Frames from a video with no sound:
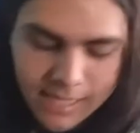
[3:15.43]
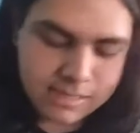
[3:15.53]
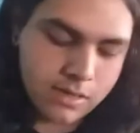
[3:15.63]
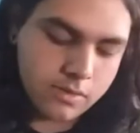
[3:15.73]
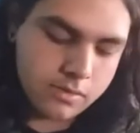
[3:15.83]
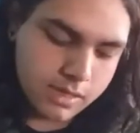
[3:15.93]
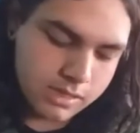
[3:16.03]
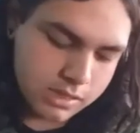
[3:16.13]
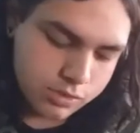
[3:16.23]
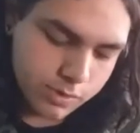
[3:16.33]
taste. So
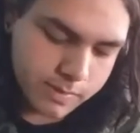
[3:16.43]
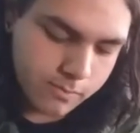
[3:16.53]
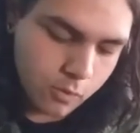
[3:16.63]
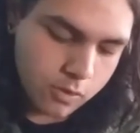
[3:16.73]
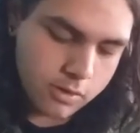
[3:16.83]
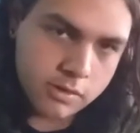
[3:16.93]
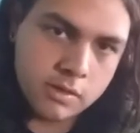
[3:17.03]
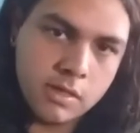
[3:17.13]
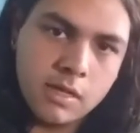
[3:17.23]
let's just drip some more.